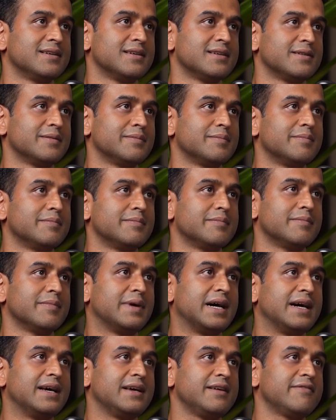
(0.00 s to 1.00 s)

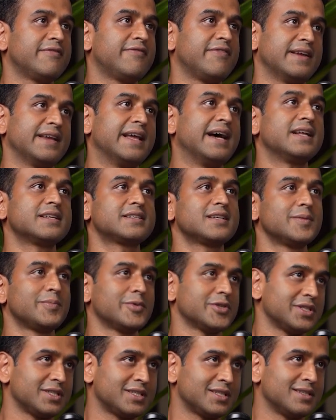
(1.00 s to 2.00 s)
my financial
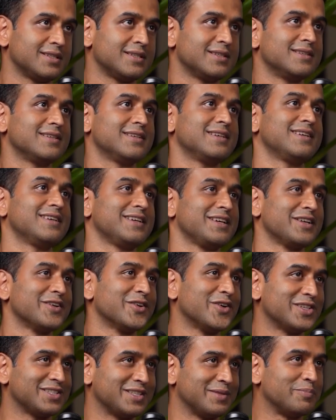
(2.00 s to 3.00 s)
position, you
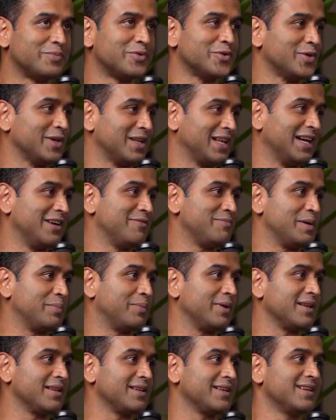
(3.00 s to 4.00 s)
know, has improved in life,
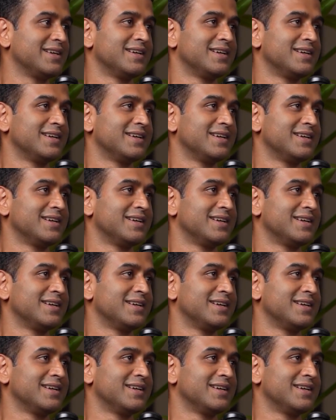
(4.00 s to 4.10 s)
people